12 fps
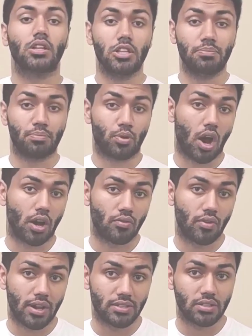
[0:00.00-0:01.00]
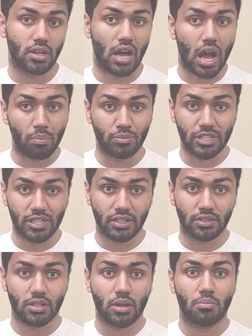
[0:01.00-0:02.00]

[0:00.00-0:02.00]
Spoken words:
The progress update